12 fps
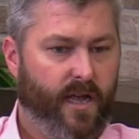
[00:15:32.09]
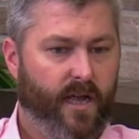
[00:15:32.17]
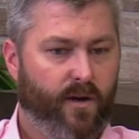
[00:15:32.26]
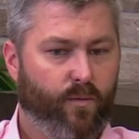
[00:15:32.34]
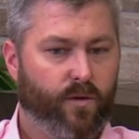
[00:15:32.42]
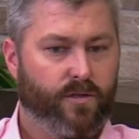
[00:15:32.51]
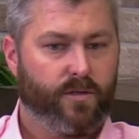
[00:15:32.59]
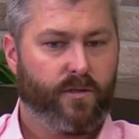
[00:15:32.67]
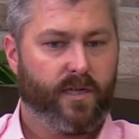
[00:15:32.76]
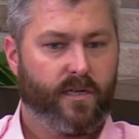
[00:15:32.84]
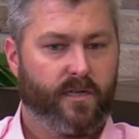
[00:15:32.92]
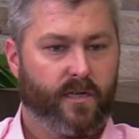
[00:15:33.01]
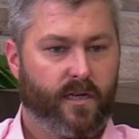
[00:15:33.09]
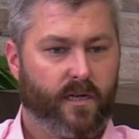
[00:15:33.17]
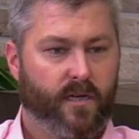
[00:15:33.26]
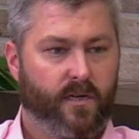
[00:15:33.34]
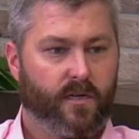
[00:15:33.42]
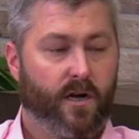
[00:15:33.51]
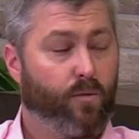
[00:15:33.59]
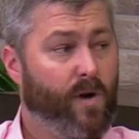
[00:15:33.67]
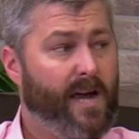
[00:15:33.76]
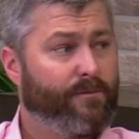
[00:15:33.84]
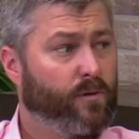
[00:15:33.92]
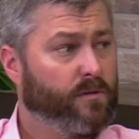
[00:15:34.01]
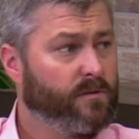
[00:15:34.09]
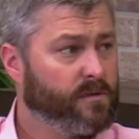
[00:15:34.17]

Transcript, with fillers: and we're doing uh, a raffle